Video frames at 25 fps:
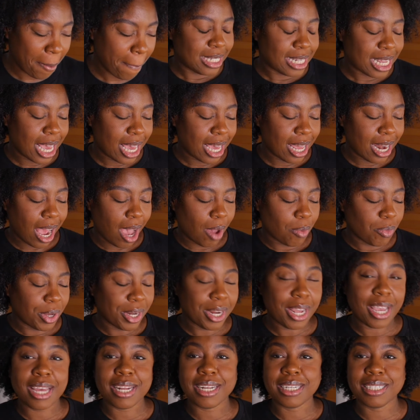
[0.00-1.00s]
Debt, I went
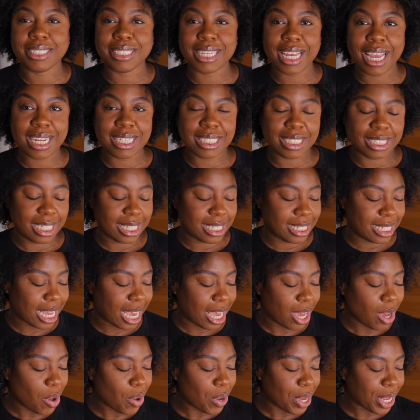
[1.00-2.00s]
ahead and changed the
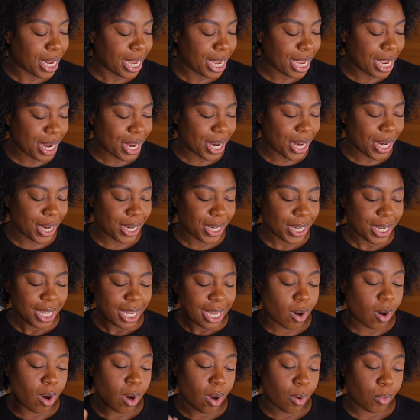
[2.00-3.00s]
debt on here,
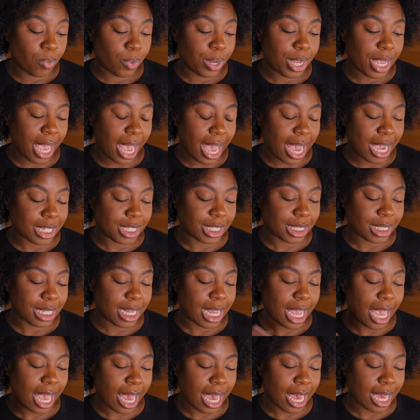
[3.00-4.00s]
or we actually
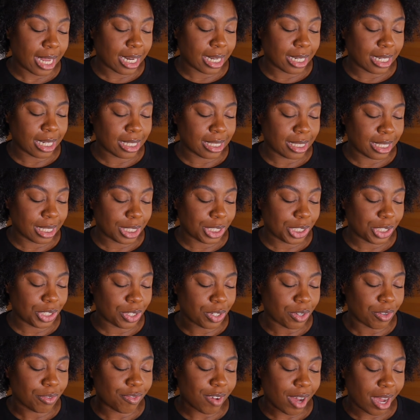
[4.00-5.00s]
had an
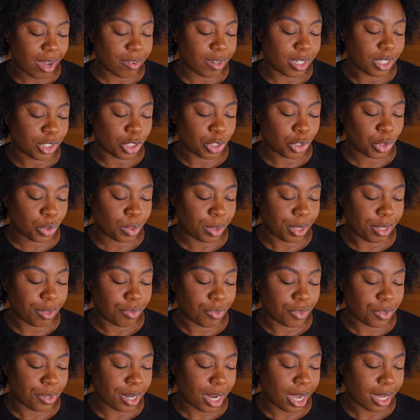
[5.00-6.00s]
additional
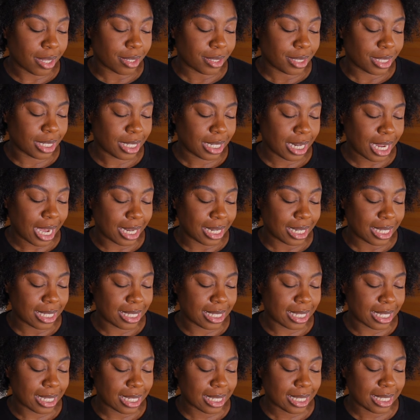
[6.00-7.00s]

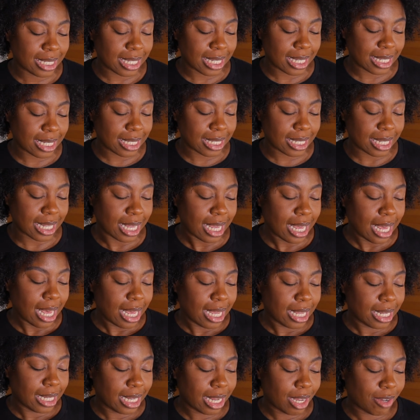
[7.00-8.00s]
$524.96
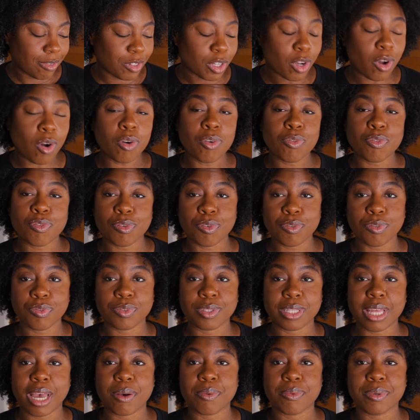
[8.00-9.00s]
left over
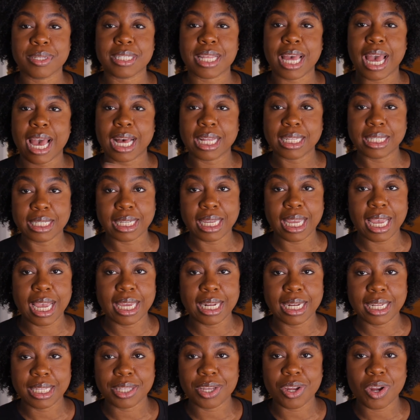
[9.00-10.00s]
that was
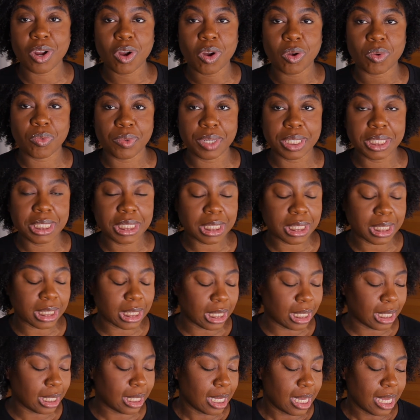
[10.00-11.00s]
allocated there
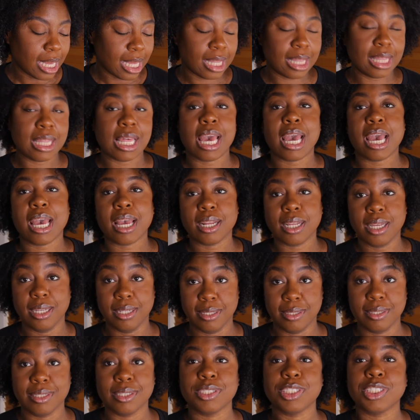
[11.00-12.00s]
originally, that
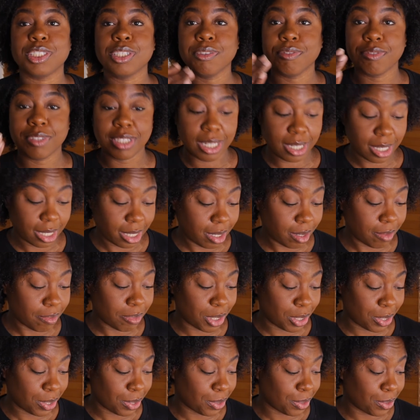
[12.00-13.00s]
shifted up
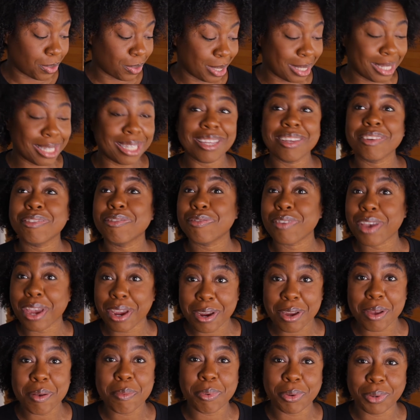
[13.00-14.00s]
to
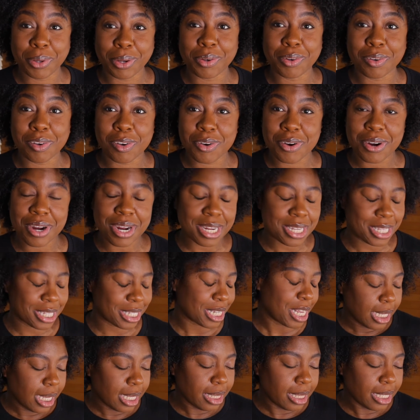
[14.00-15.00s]
variable, of course.
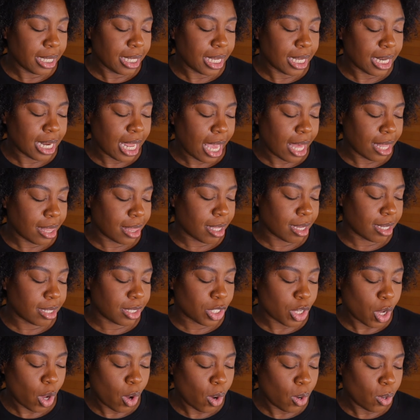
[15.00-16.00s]
And looking at the
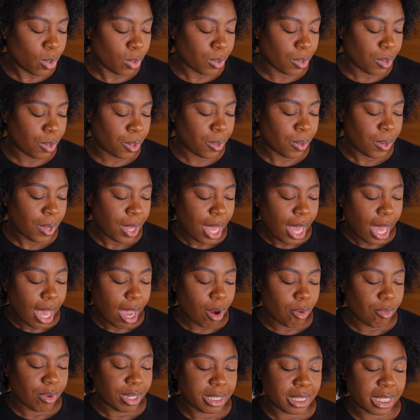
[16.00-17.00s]
total,
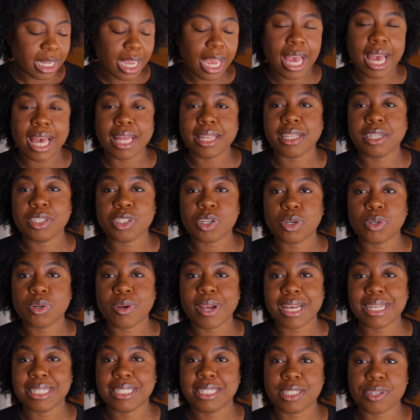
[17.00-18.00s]
originally I had the total
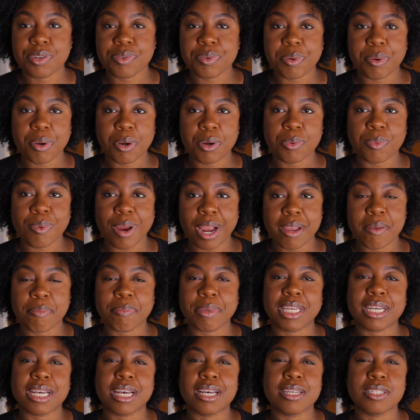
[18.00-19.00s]
as 0, right?
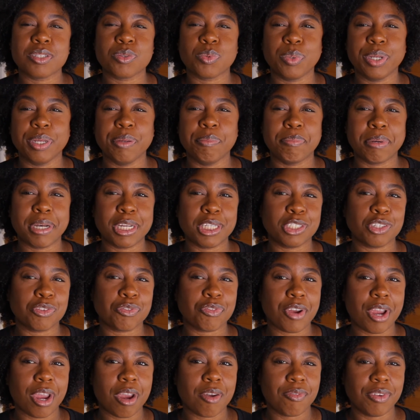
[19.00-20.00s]
Because we budget
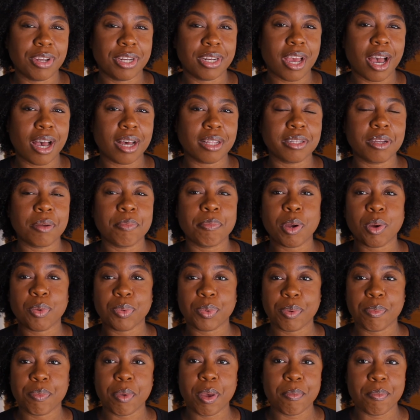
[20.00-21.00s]
for every dollar, but
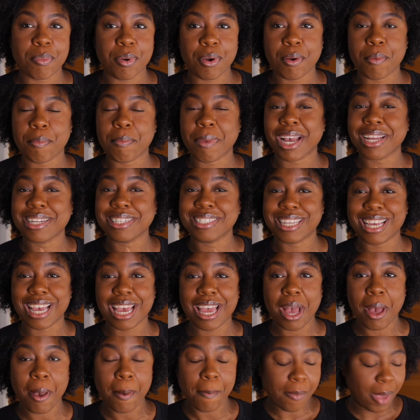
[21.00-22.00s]
remember my
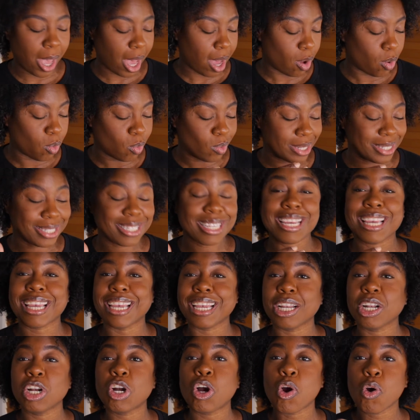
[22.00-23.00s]
debt amount was
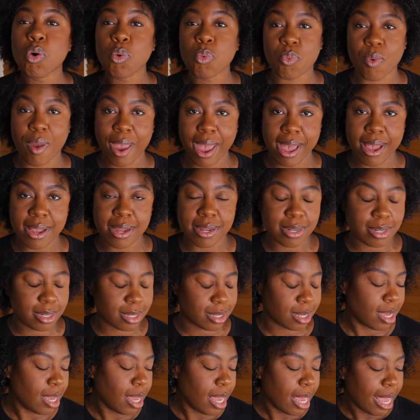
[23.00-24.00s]
incorrect.
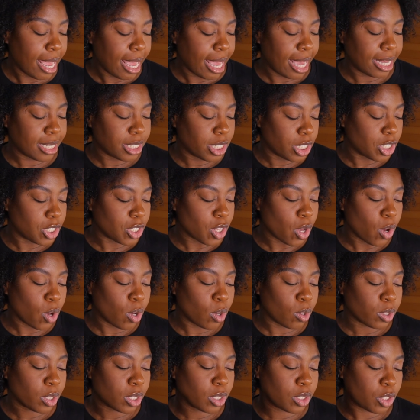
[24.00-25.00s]
And
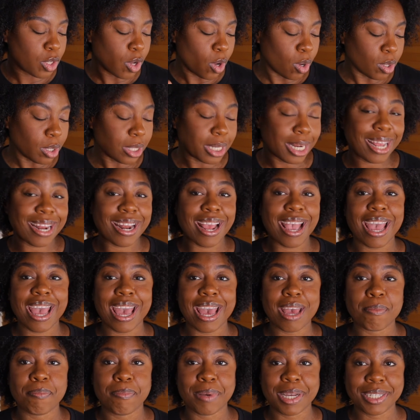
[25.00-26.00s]
so the total that I
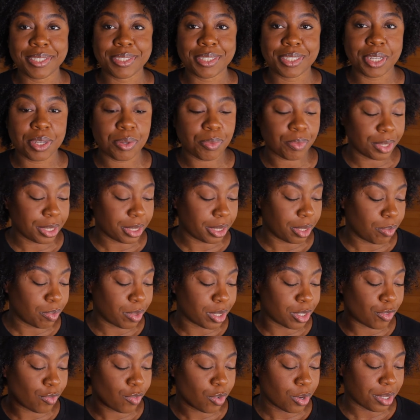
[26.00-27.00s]
had budgeted really
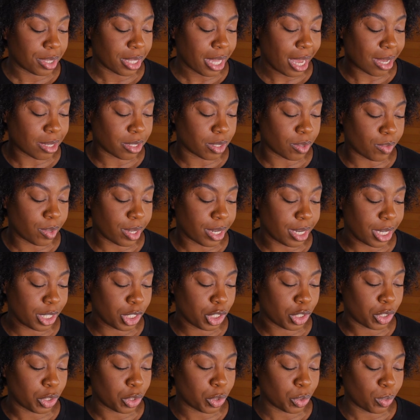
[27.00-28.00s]
was
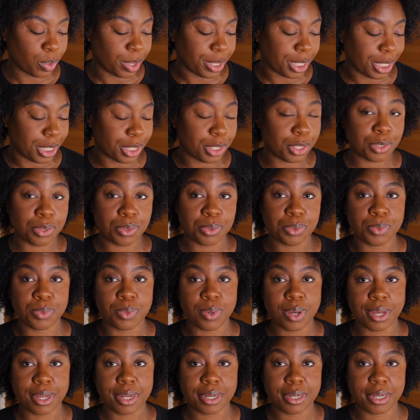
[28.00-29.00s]
$4,122.